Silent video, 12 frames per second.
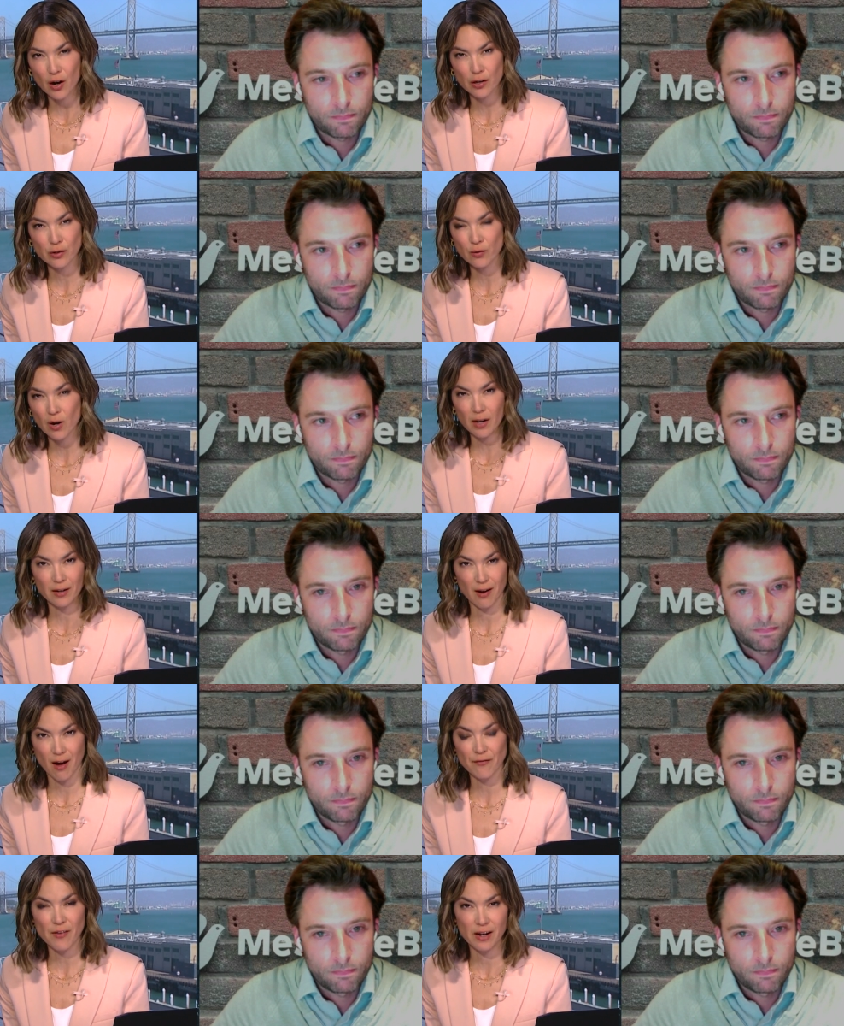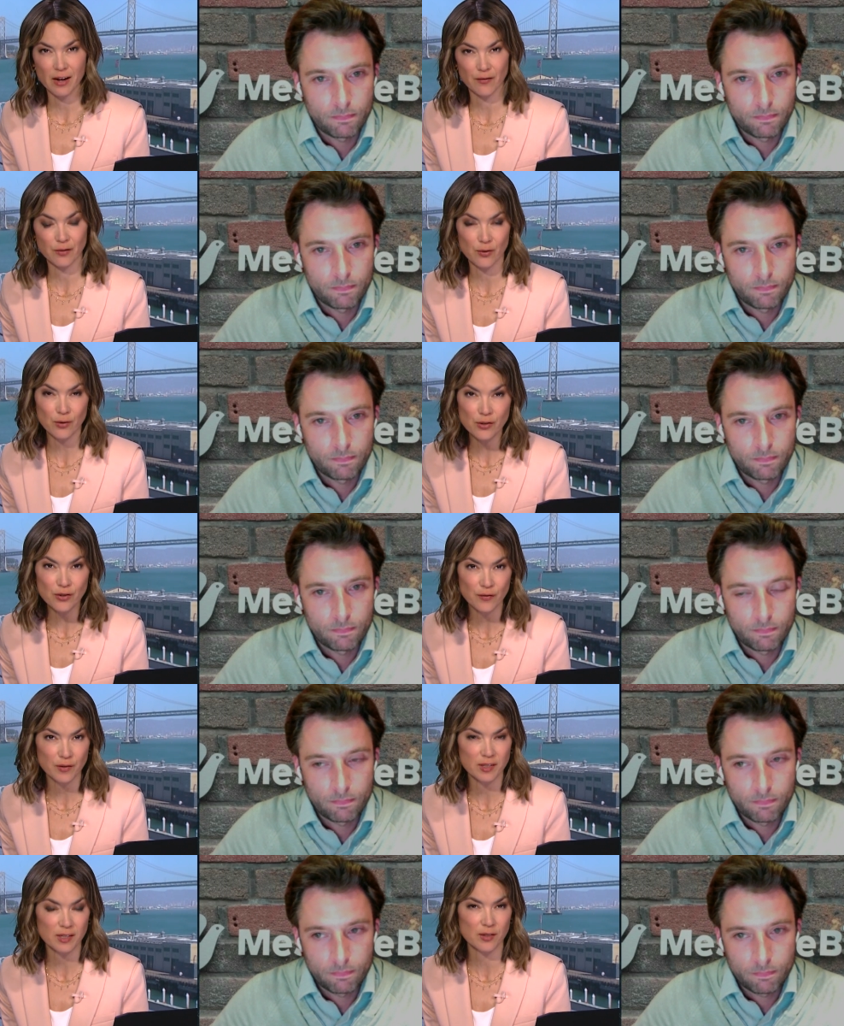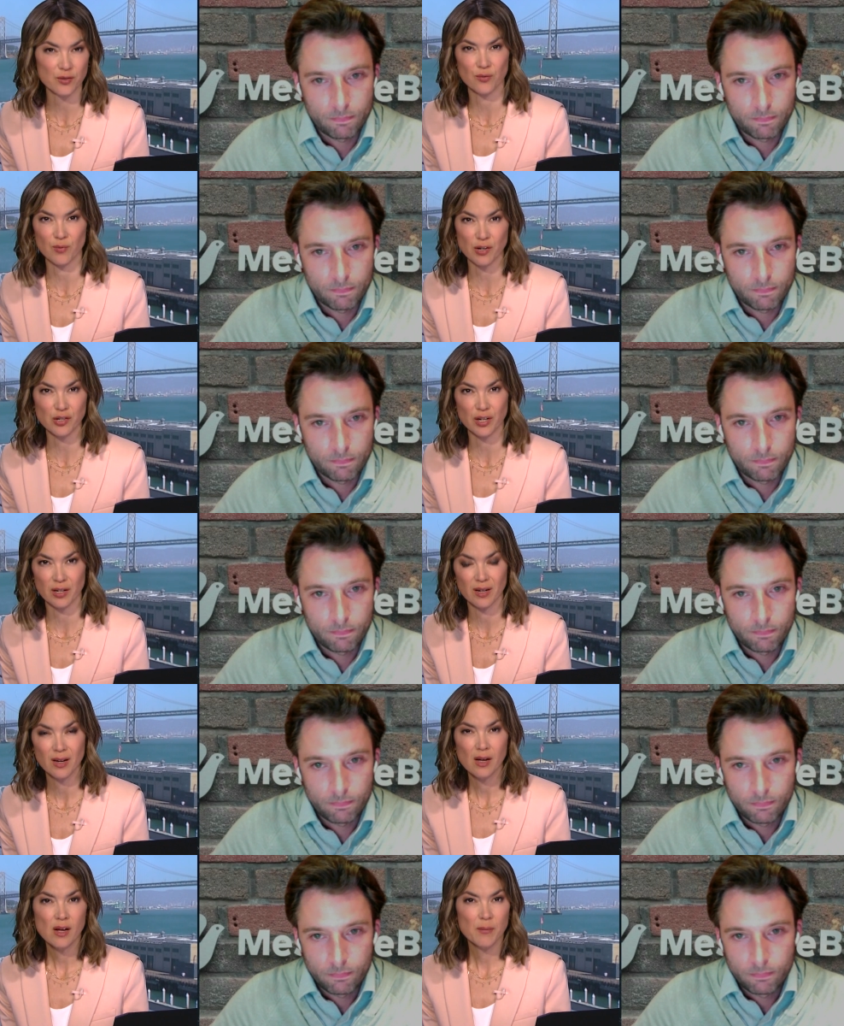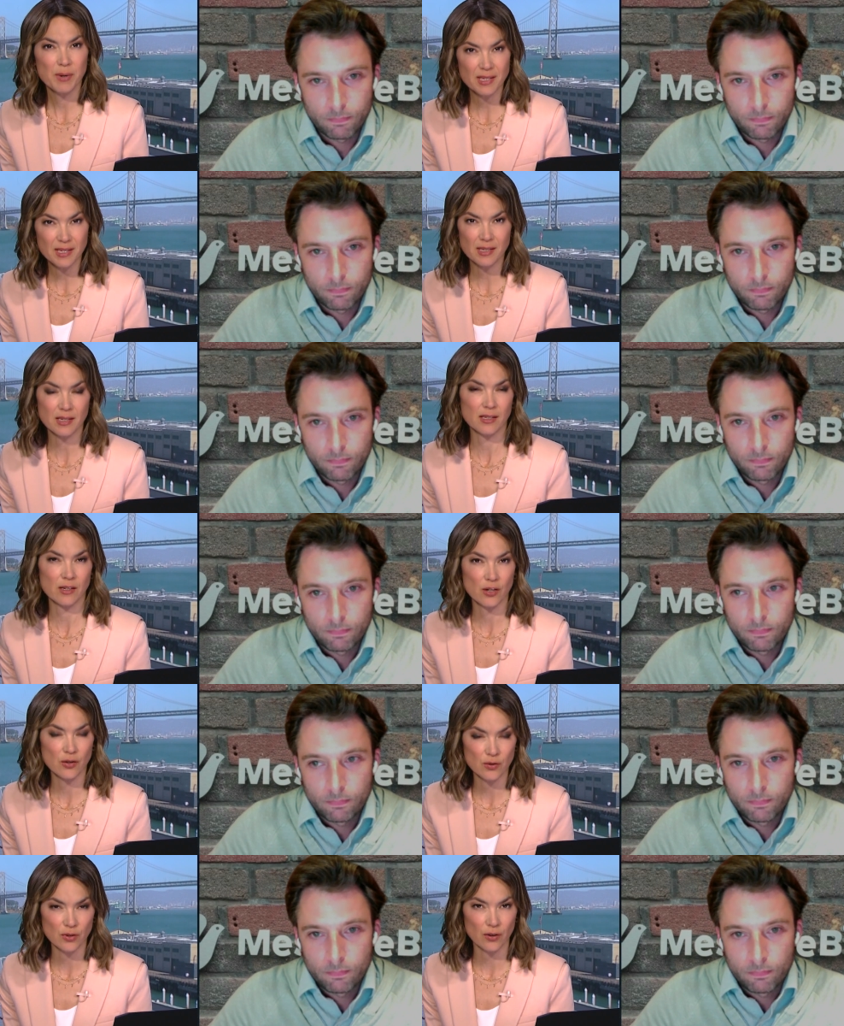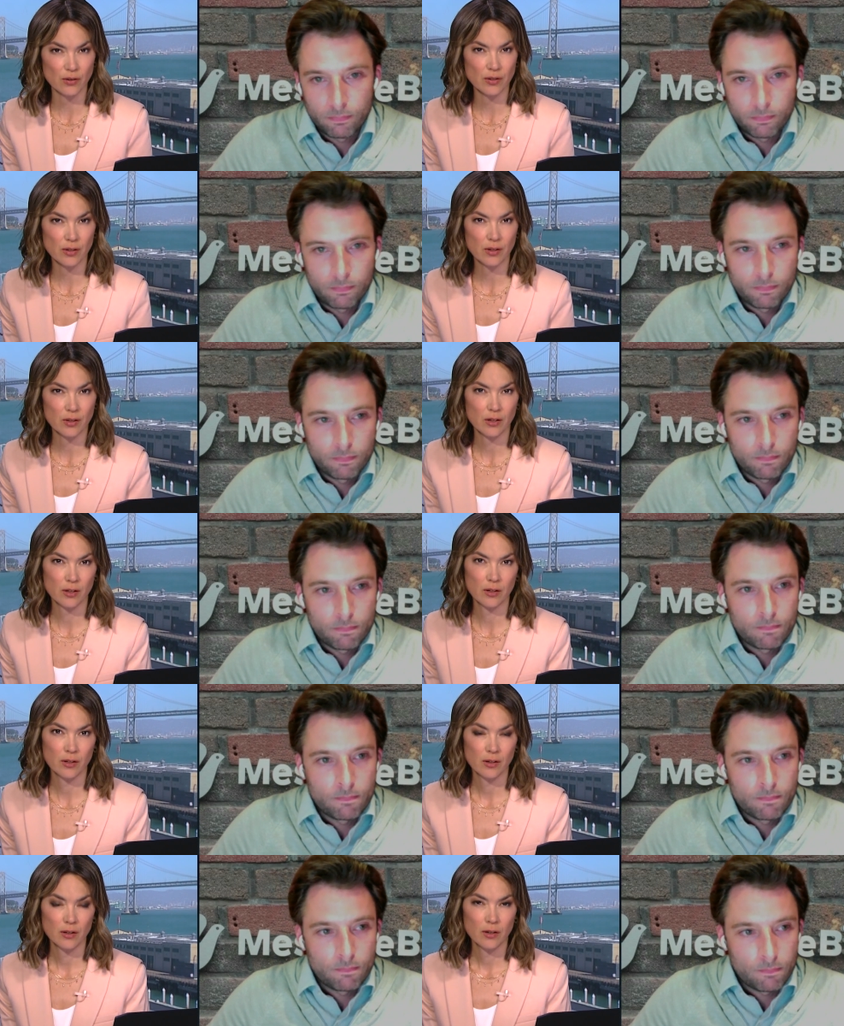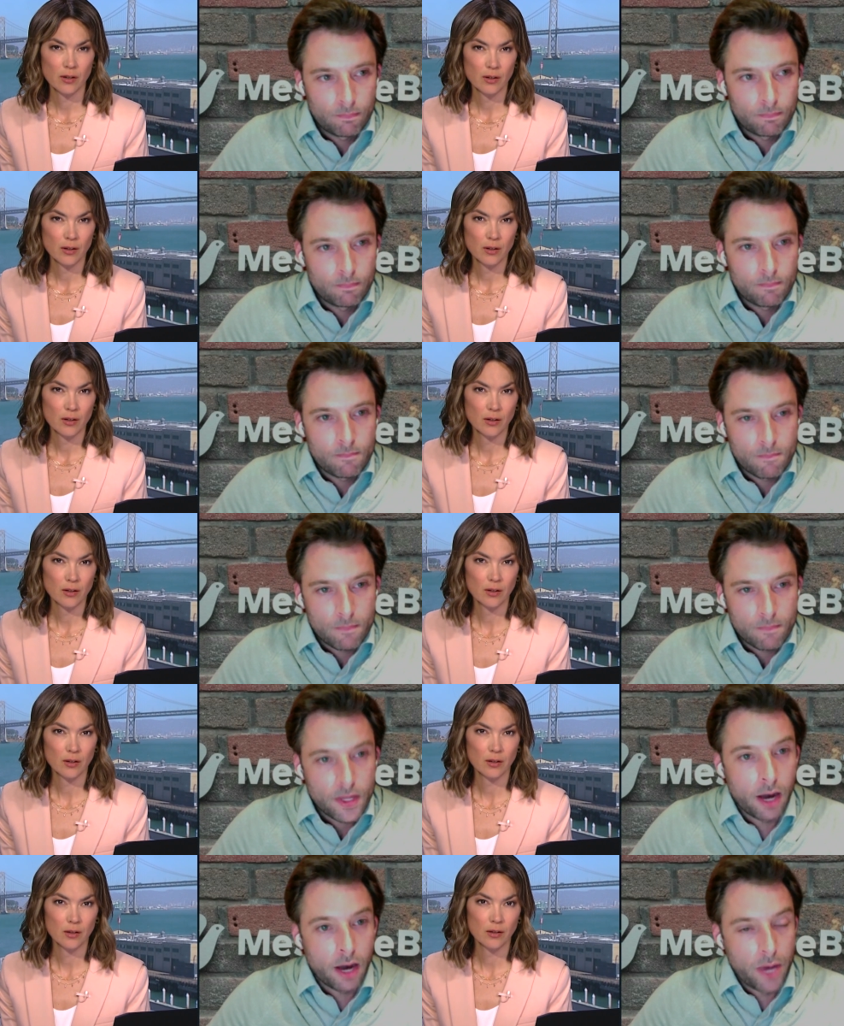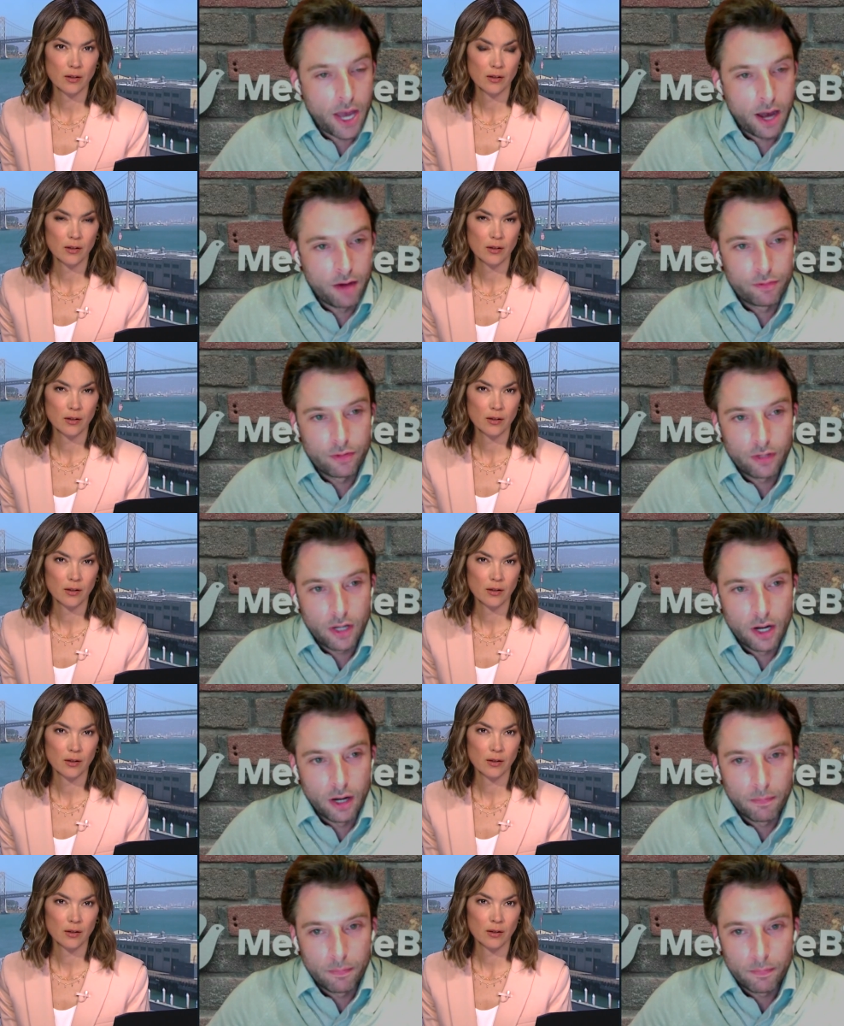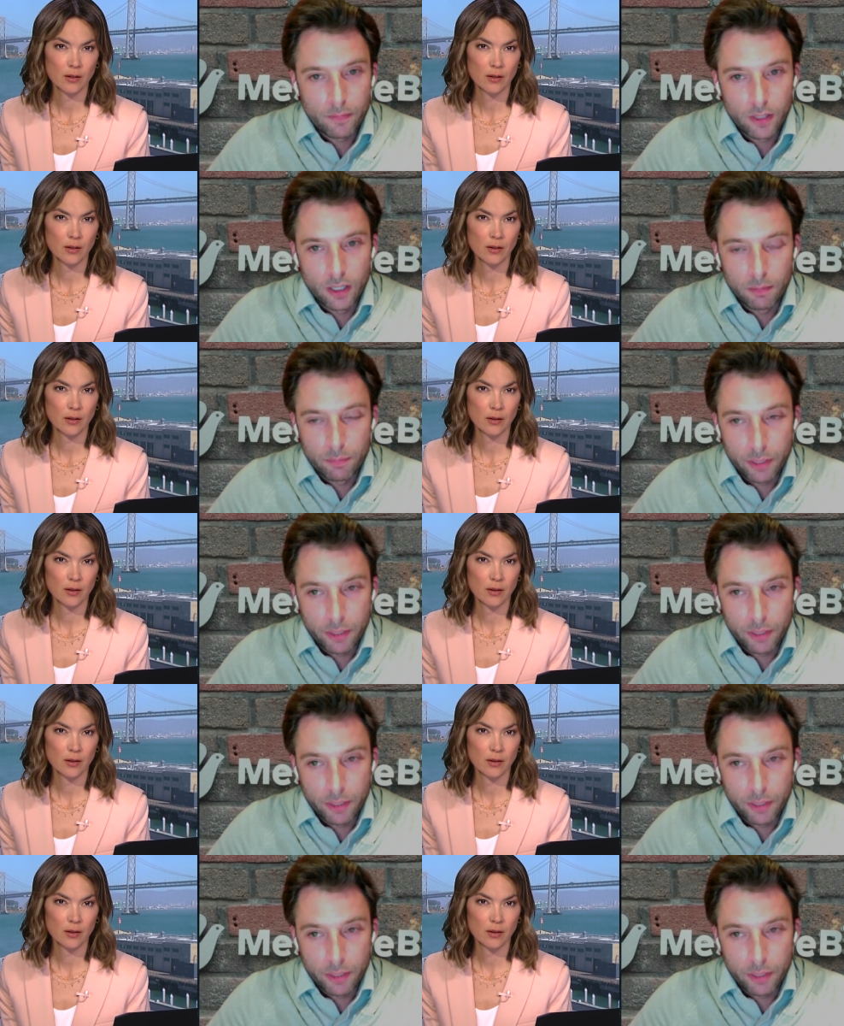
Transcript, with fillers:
Speaker 1: Are you cutting off any of your services to Russian businesses and users?
Speaker 2: Yeah, we have um, uh, pretty